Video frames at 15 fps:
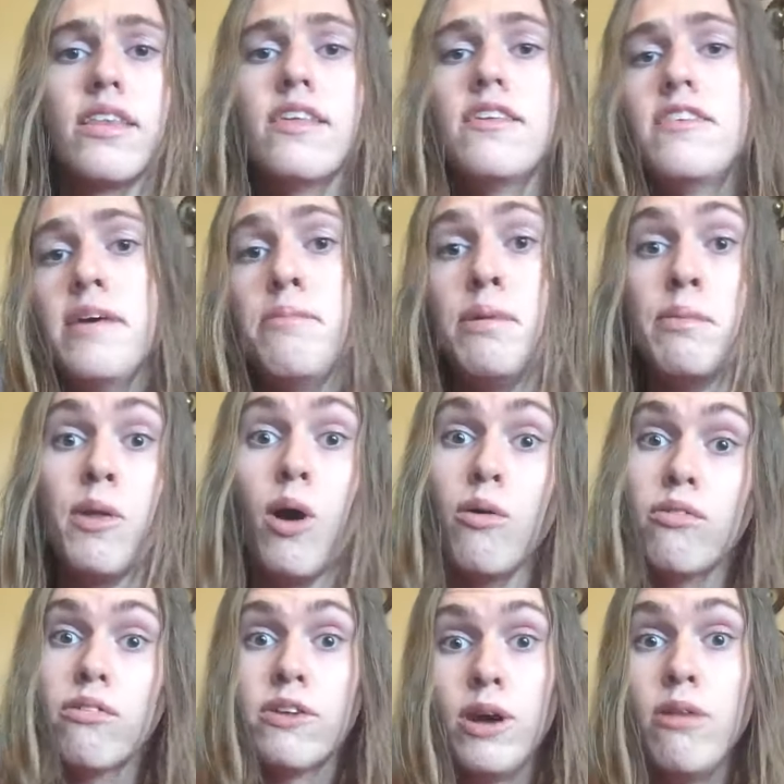the same people
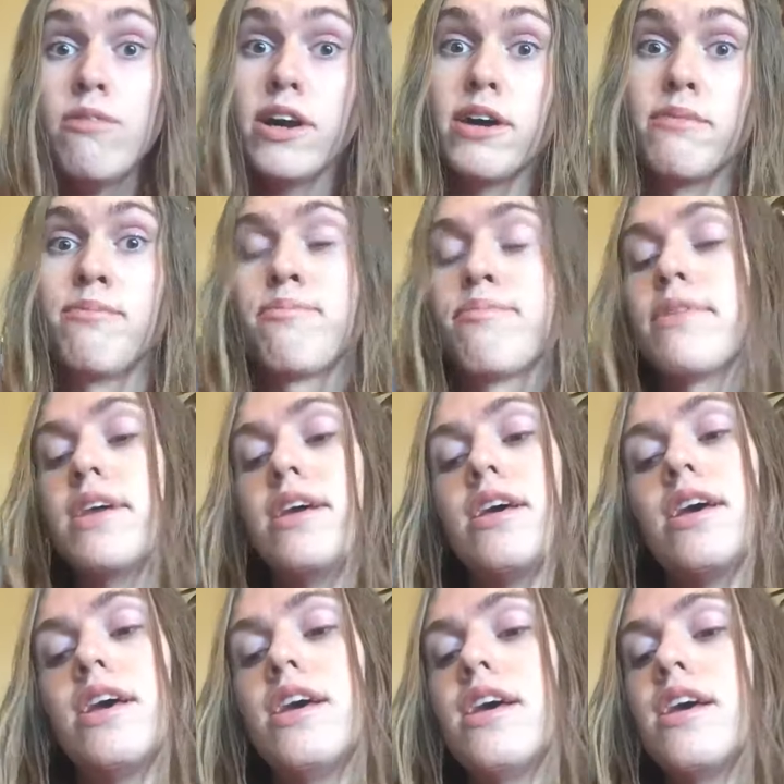over and over.
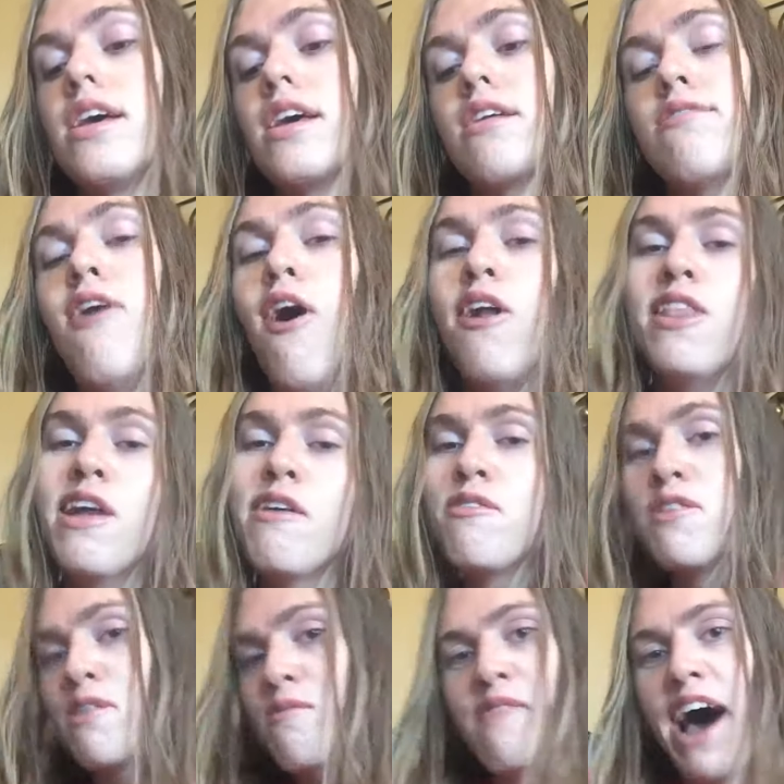Fall in love
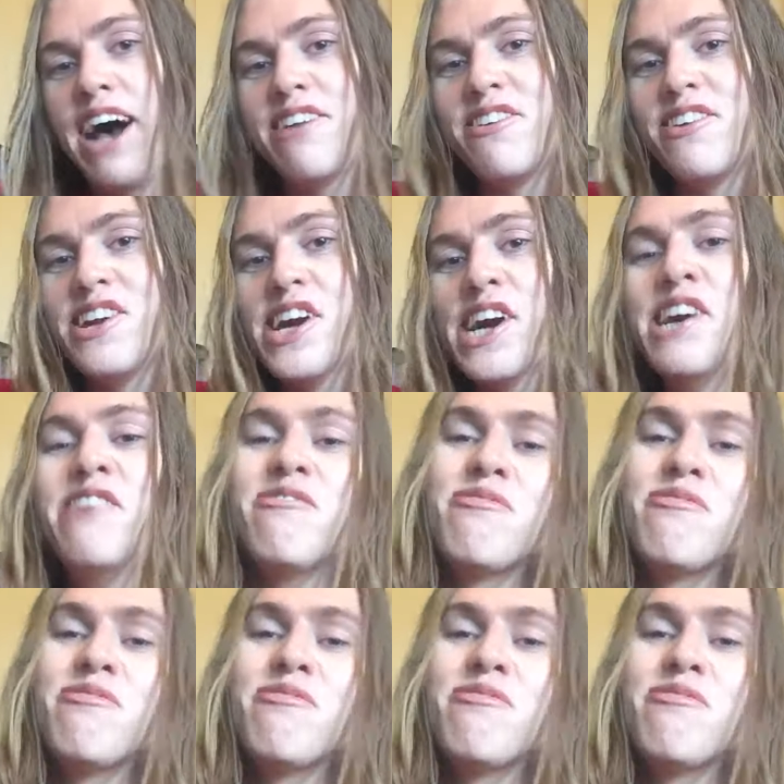with them faster.